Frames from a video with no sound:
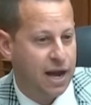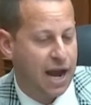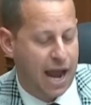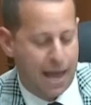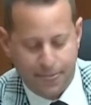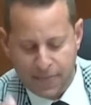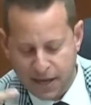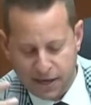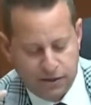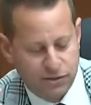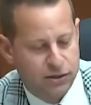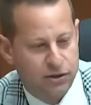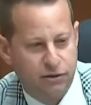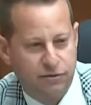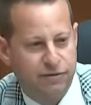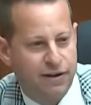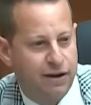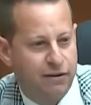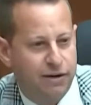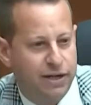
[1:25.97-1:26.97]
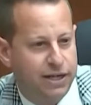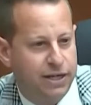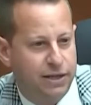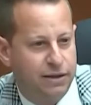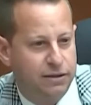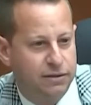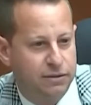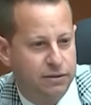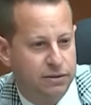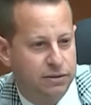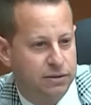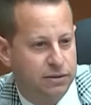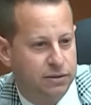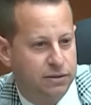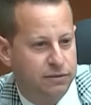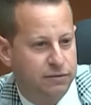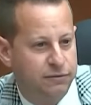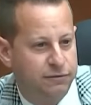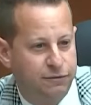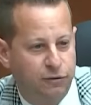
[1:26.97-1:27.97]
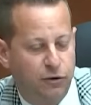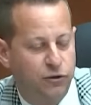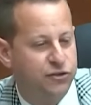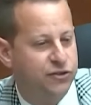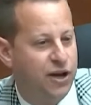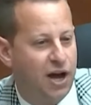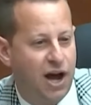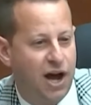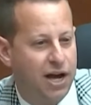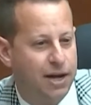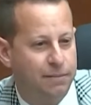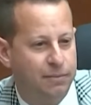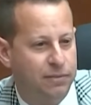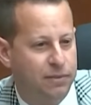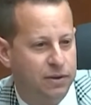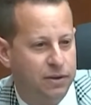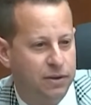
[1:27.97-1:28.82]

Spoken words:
and then in their very first time,